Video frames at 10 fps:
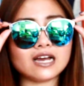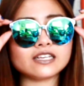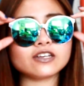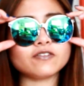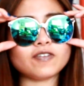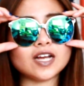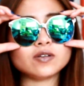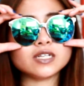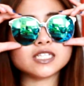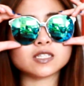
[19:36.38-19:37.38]
You can find
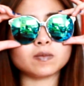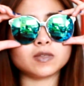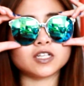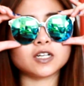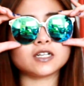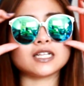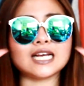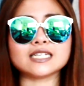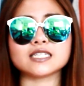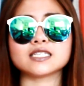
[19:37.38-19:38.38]
really similar
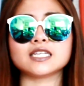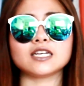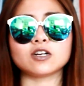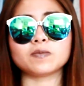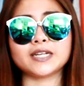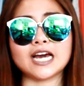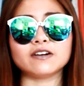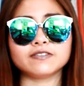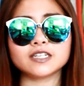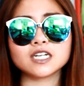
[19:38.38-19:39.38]
glasses in Urban
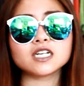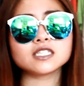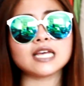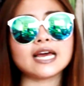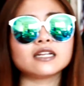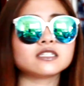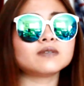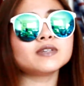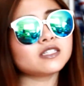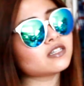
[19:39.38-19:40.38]
Outfitters and
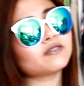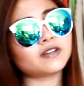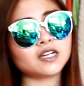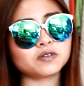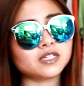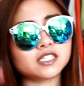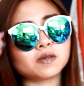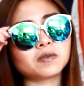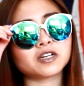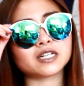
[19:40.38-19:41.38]
sometimes you can find really
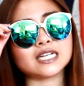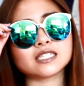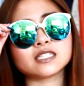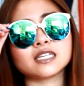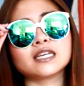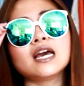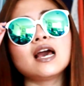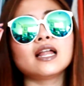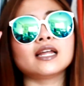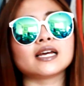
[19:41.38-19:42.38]
similar glasses in
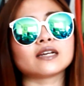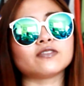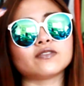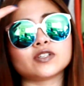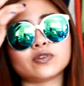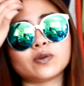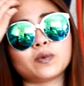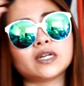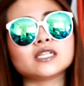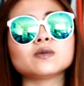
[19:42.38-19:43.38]
like Forever
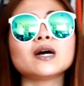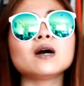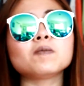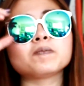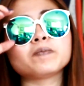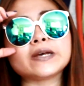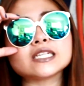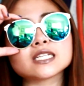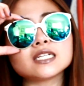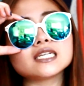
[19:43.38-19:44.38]
21 as well.
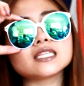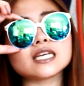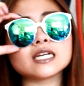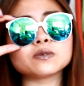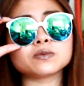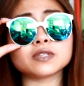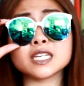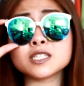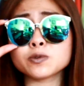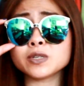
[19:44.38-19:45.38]
Basically they
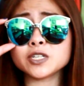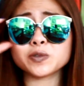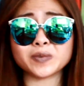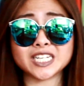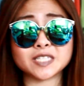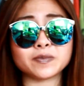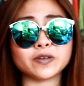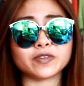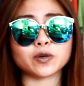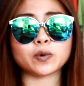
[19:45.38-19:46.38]
these really reminds me
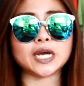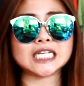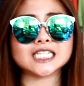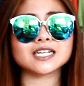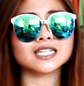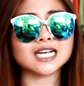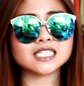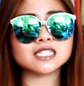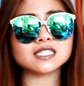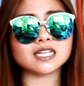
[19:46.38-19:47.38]
of the Quay
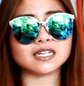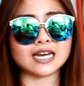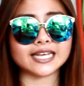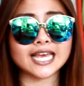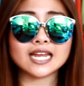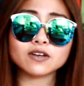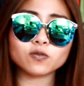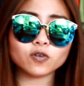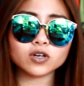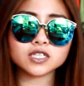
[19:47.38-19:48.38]
sunglasses and I can't
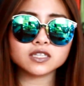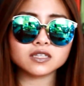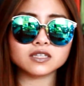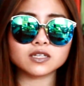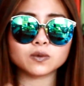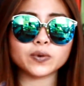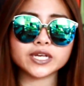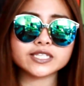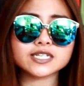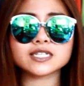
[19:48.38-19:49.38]
afford the
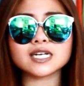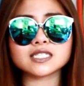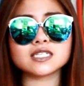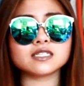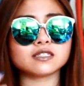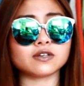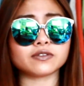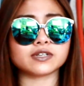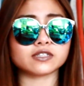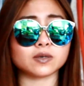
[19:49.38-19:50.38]
Quay sunglasses, so
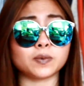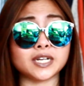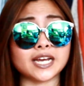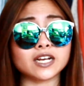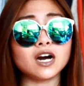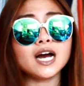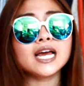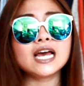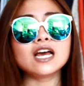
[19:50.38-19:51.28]
these are what I got.